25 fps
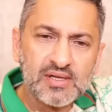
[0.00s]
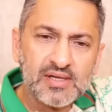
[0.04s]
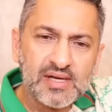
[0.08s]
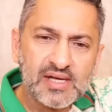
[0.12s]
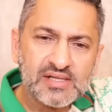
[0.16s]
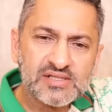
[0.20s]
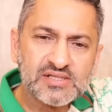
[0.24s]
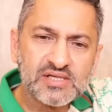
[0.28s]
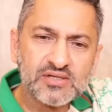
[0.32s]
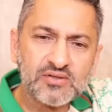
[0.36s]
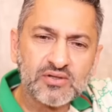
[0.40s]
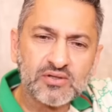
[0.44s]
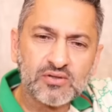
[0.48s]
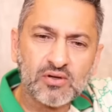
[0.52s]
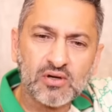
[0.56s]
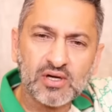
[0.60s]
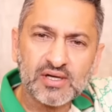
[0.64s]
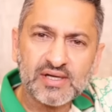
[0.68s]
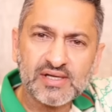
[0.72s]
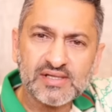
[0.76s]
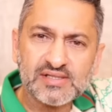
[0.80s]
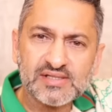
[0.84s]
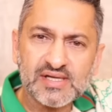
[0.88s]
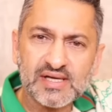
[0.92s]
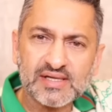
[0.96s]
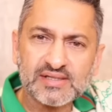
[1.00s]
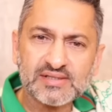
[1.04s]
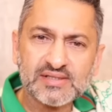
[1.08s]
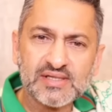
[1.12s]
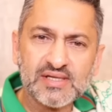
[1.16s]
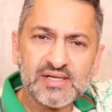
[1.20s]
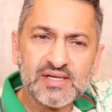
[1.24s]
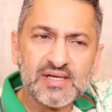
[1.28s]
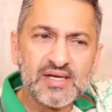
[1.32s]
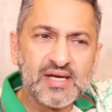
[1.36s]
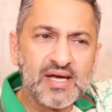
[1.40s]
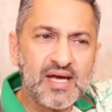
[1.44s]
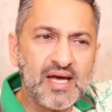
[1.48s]
Let's say you're an architect
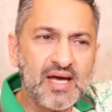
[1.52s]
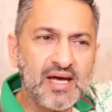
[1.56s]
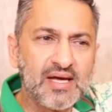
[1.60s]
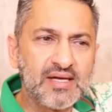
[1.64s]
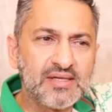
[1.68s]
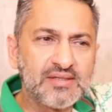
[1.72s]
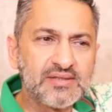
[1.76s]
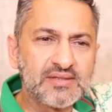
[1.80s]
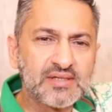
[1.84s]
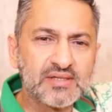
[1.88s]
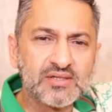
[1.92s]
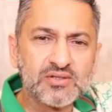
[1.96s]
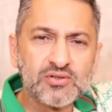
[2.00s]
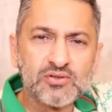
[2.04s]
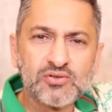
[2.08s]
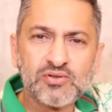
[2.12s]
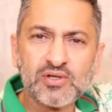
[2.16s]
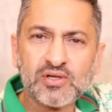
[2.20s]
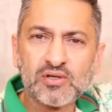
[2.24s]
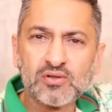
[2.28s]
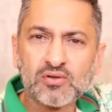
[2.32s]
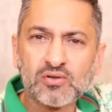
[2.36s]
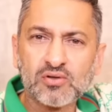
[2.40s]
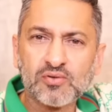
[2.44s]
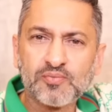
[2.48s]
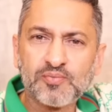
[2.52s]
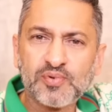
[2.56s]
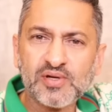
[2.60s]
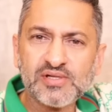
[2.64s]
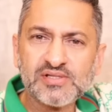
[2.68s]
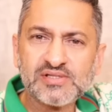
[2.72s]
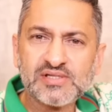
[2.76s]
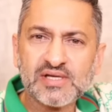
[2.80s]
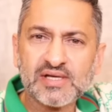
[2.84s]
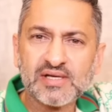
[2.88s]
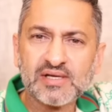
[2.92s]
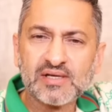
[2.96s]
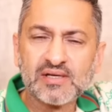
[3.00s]
and you're doing a lot of
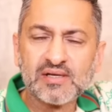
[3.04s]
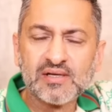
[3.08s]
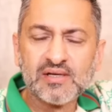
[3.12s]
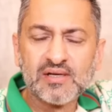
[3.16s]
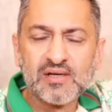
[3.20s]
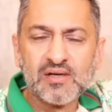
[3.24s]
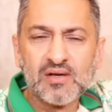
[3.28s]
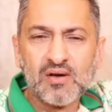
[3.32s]
printing,